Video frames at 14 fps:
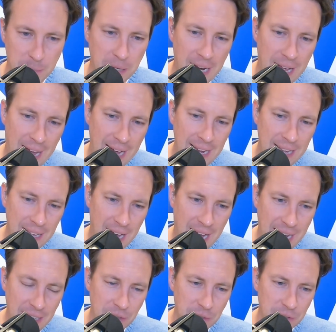but I,
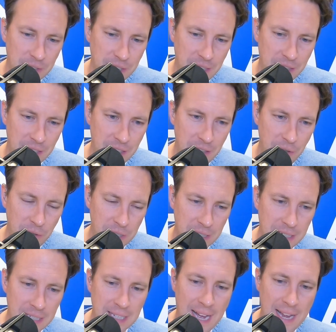I don't think that you can
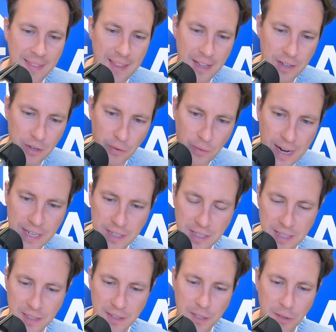decide that
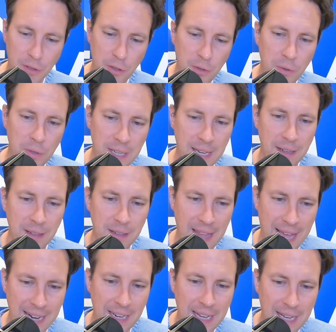direction until you get
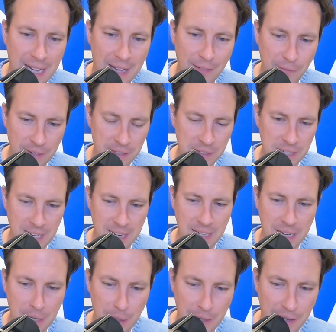that confidence
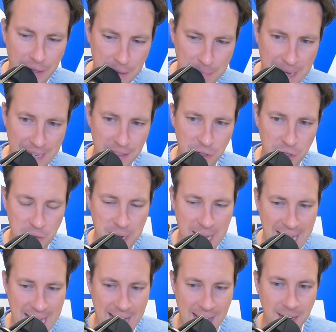and clarity back that you
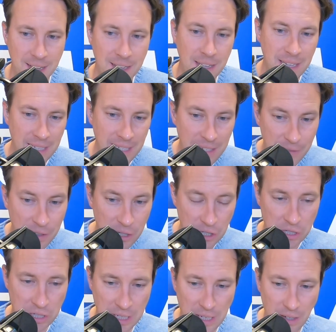had even
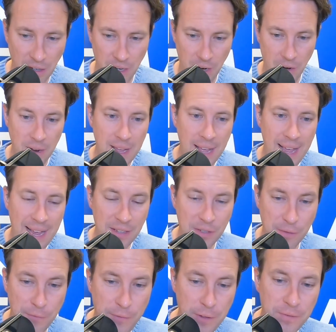just a year ago. As
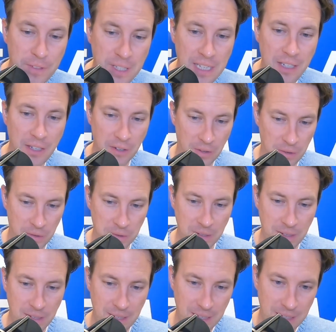a 15 year old,
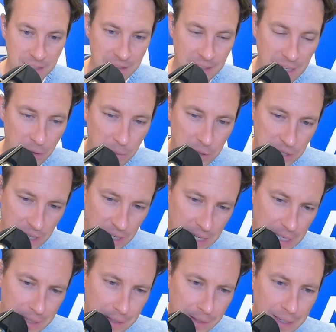there was a
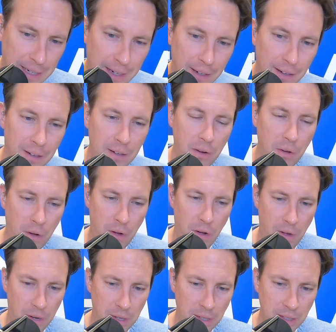clear
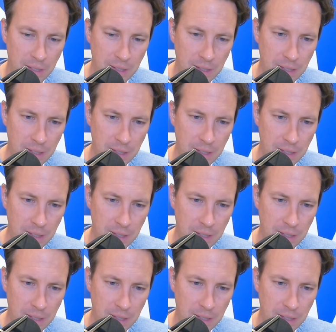call,